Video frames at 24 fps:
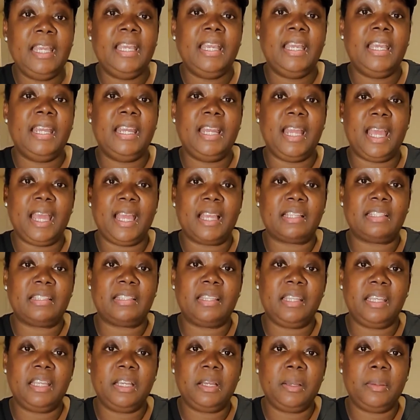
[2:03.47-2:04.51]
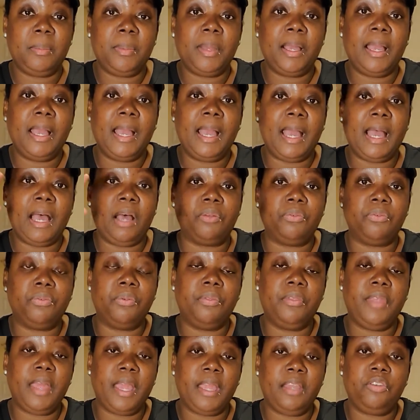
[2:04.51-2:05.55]
and asked them how do
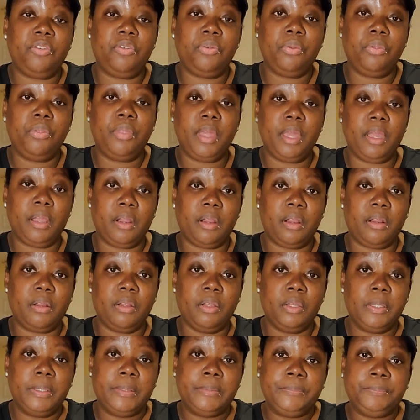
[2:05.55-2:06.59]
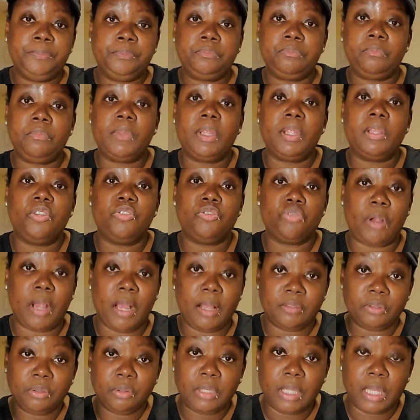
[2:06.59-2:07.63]
they do their
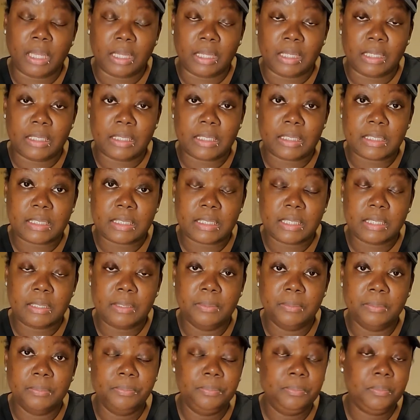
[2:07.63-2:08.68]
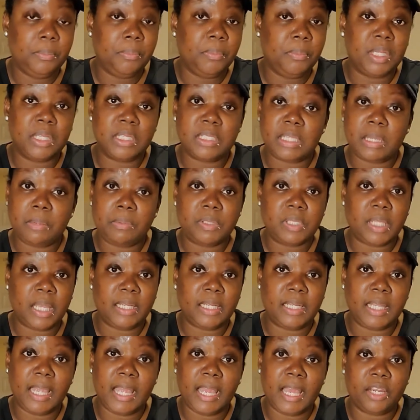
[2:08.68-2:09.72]
drive-through lines, because they was like
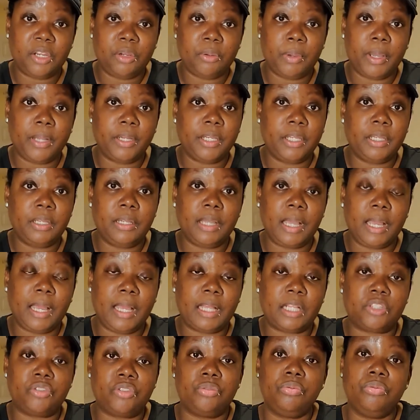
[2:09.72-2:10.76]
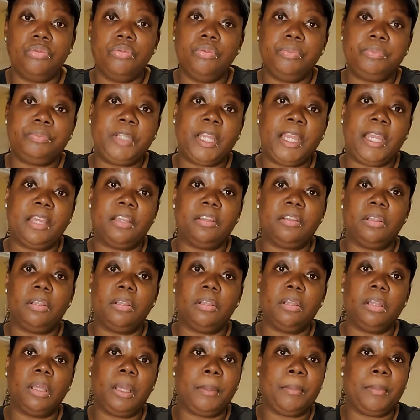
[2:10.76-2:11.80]
they had no idea how to handle
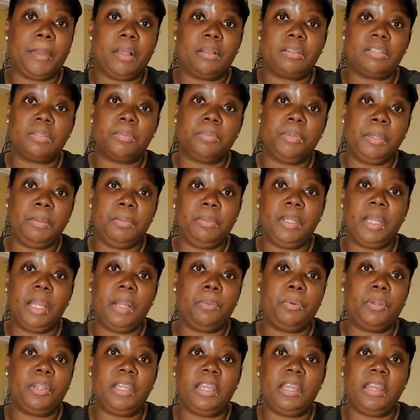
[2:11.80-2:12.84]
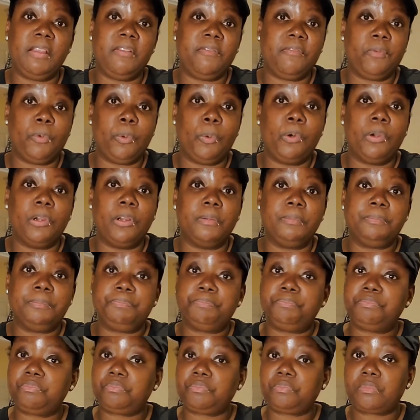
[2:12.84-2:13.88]
the amounts of people that they were getting for
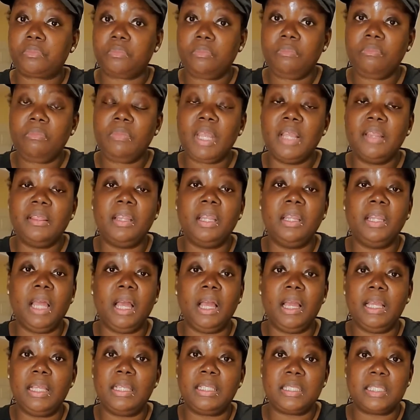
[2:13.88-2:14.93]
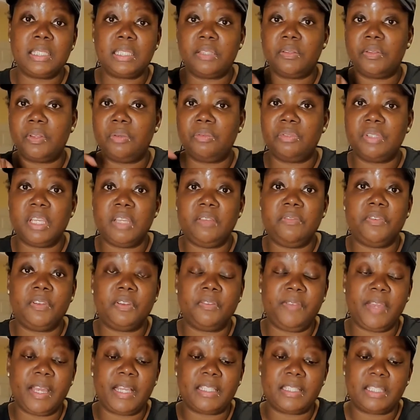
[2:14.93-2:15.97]
the lines and stuff they was getting for the
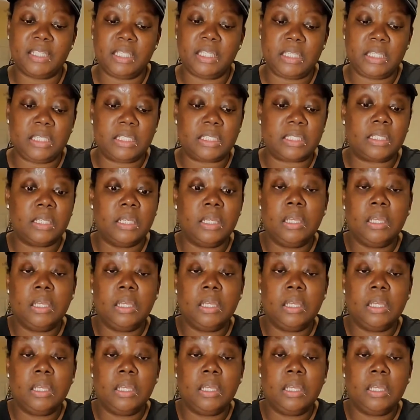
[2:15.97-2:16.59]
vaccines.